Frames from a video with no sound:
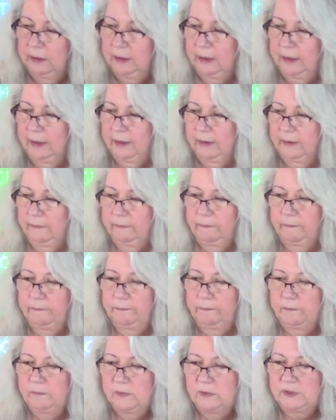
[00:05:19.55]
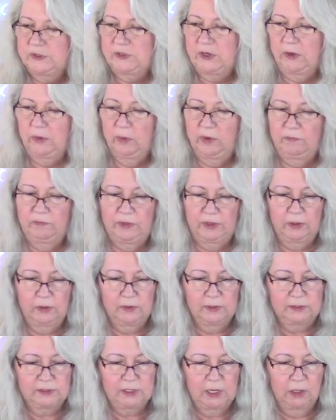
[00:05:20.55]
Um, so if
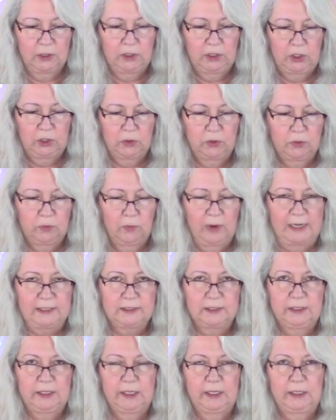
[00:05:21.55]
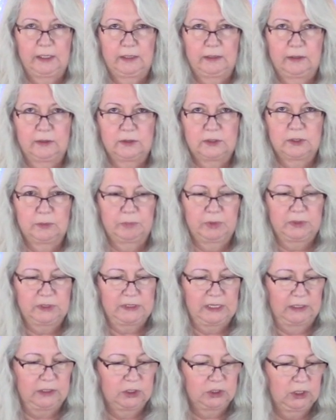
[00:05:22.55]
there is uncured resin in it, there's a
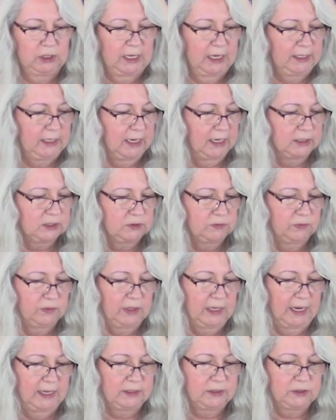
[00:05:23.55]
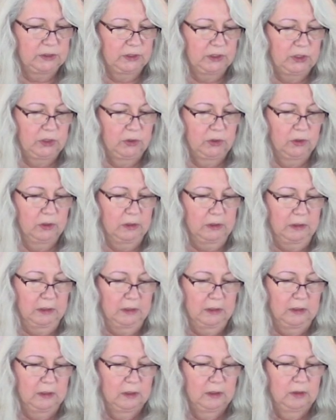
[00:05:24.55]
potential, I guess, for that to cure.
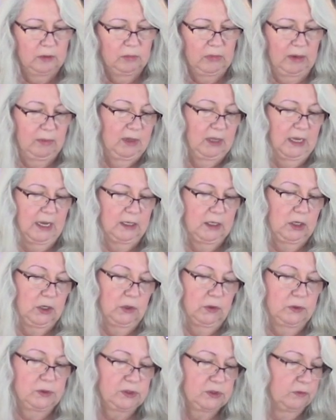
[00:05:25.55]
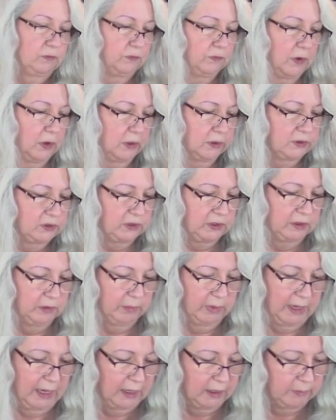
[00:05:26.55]
Maybe that cures and falls to the
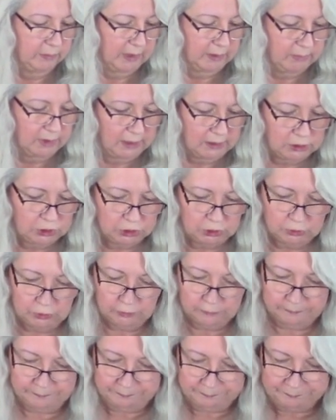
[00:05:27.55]
bottom, I'm not sure.